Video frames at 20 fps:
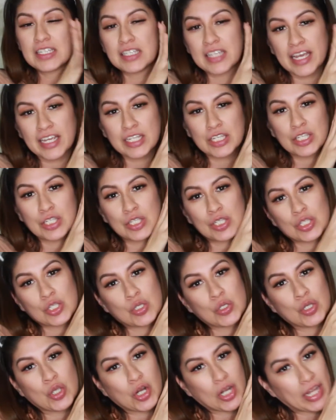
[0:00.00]
nice
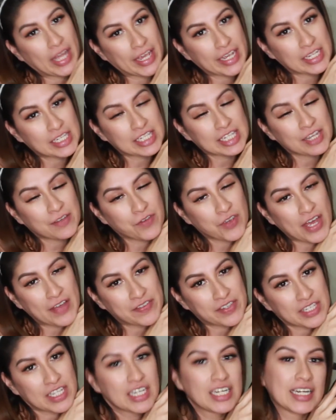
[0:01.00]
to your legs, if you have
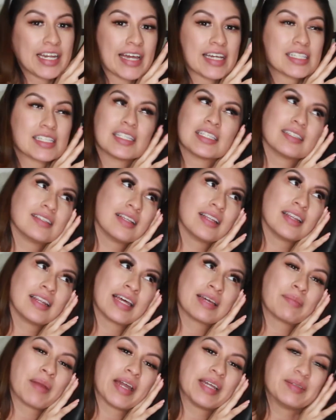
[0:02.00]
skinny legs
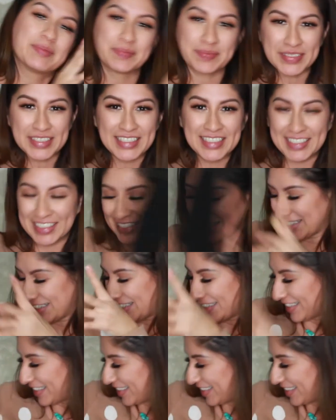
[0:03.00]
like mine.